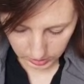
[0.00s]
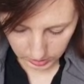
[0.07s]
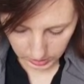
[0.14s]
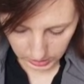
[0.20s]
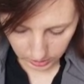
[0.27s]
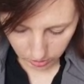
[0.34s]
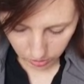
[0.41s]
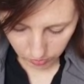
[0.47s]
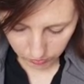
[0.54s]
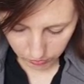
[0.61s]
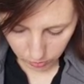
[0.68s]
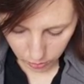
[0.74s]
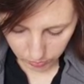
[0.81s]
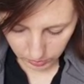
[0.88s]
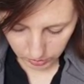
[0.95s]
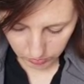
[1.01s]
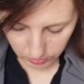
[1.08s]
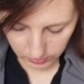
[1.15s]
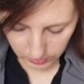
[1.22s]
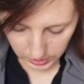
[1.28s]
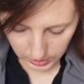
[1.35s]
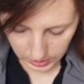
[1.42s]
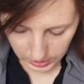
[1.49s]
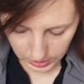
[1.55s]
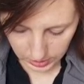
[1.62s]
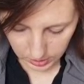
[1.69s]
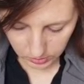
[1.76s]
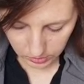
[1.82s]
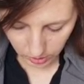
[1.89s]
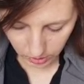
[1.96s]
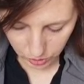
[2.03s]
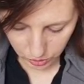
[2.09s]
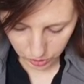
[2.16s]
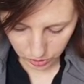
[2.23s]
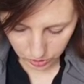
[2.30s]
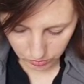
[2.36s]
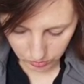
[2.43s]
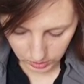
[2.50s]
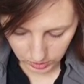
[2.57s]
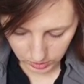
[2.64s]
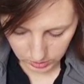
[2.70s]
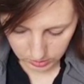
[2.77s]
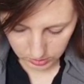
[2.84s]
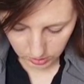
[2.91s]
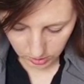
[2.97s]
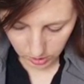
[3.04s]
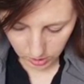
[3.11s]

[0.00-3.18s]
The angle formed by the rivet head is 100 degrees.